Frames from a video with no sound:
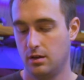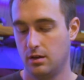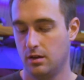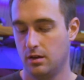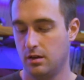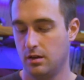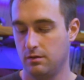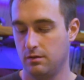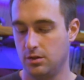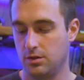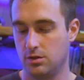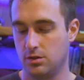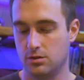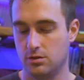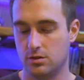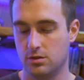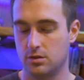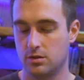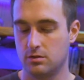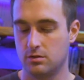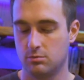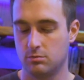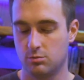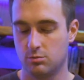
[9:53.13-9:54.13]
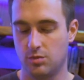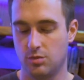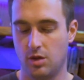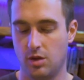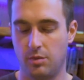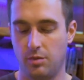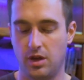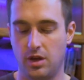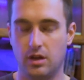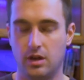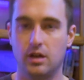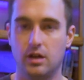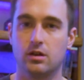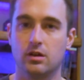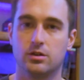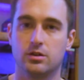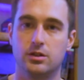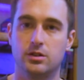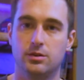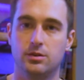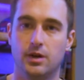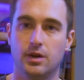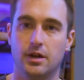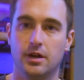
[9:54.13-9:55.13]
I've used a Band-Aid or
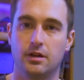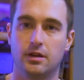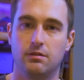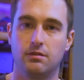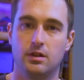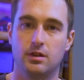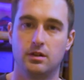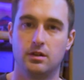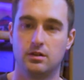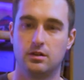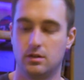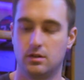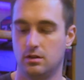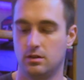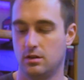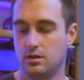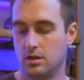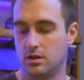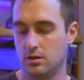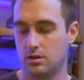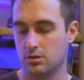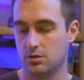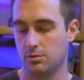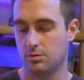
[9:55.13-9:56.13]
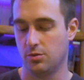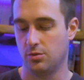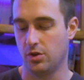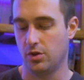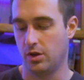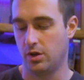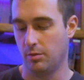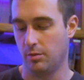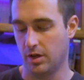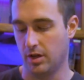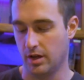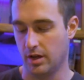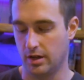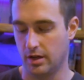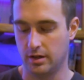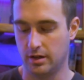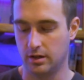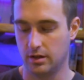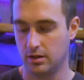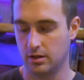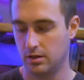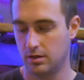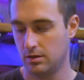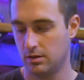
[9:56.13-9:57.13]
two out of it, triple
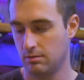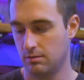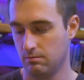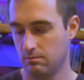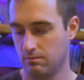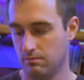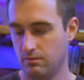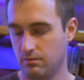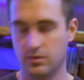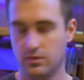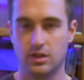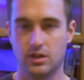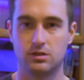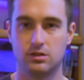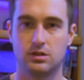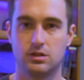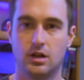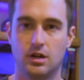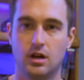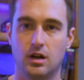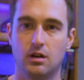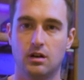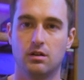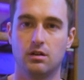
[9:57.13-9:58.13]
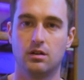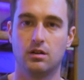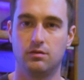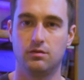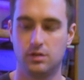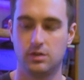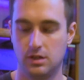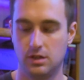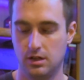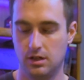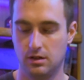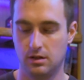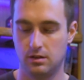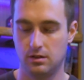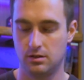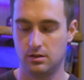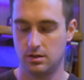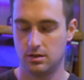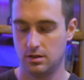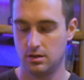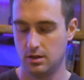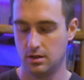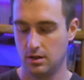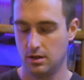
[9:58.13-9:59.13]
antibiotic. It's there if you need
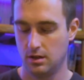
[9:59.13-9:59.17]
it.